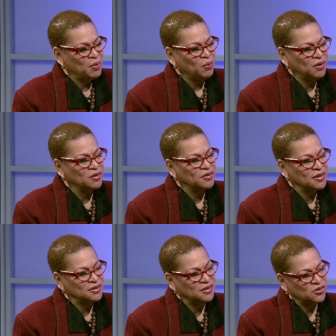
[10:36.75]
I mean, one of the
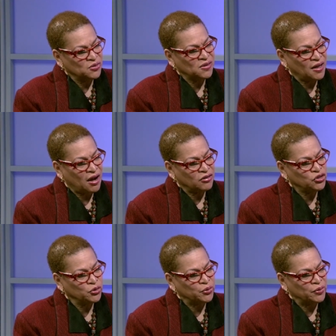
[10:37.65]
things is you said our
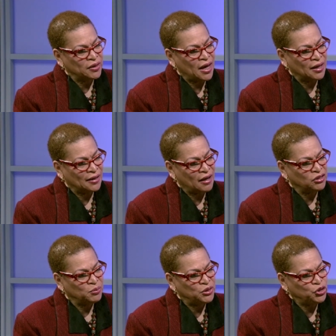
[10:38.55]
children are not allowed
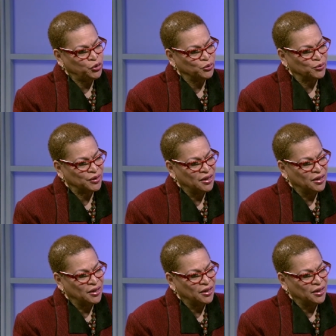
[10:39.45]
to be children.